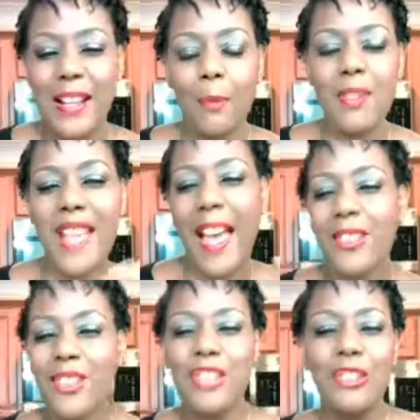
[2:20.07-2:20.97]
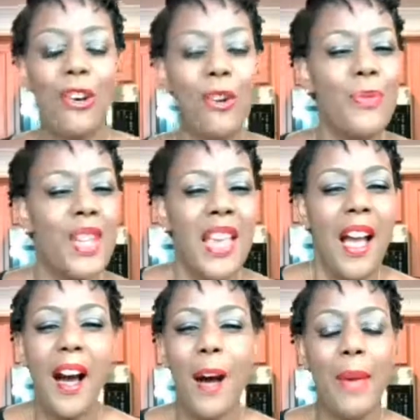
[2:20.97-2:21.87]
I was actually, got
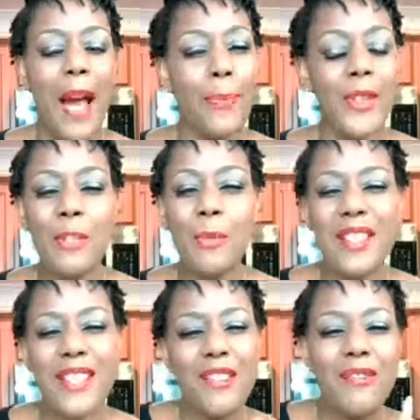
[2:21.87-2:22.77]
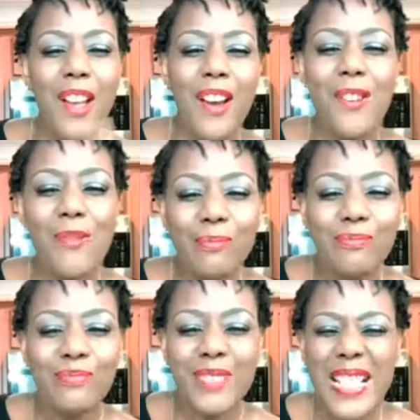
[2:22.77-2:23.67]
up this morning. I said,
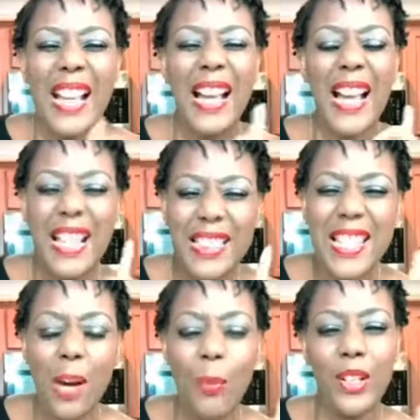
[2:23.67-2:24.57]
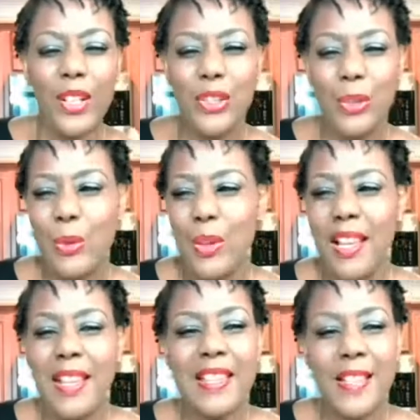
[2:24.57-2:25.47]
I think I want to do
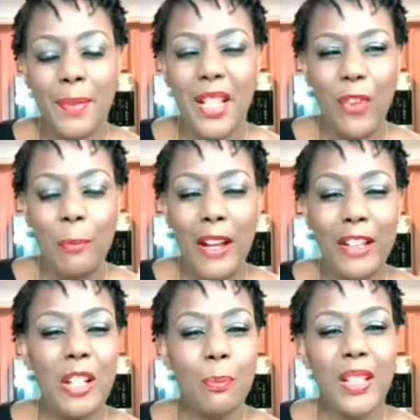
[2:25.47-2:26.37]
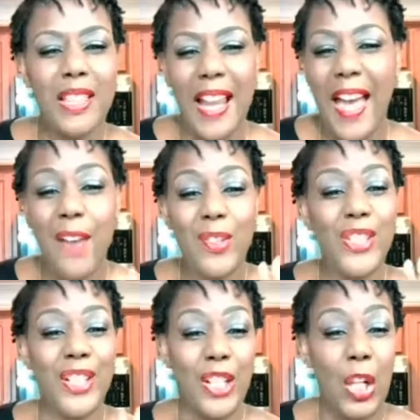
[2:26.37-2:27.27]
something from my cookbook that I haven't
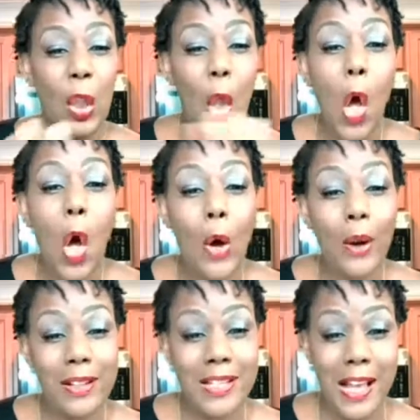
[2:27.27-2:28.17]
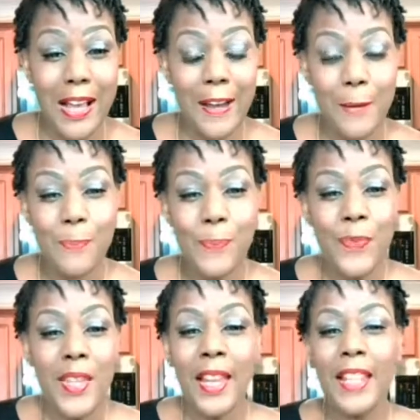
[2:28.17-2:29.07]
done in a long time.
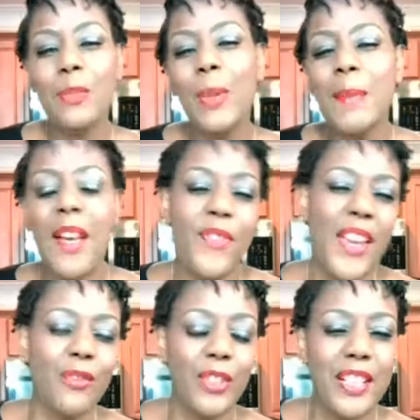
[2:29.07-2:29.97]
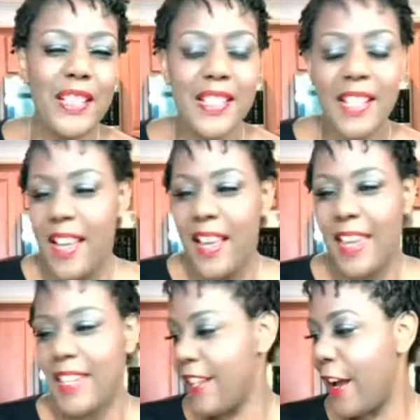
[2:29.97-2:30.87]
Because it's one of my favorites.
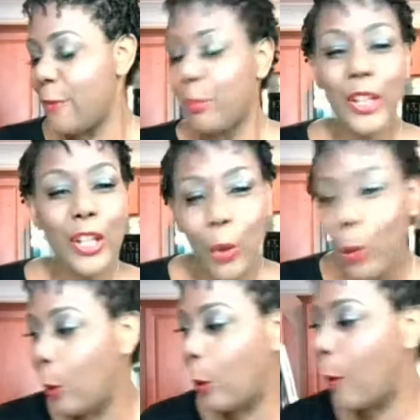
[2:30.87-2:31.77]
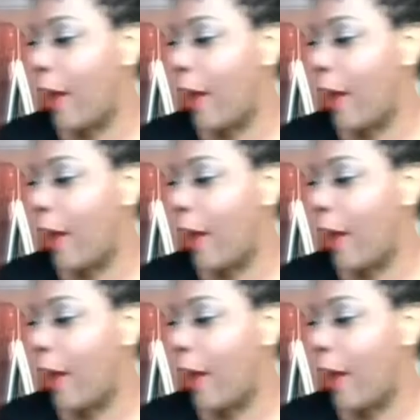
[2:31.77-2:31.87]
It's pretty cool.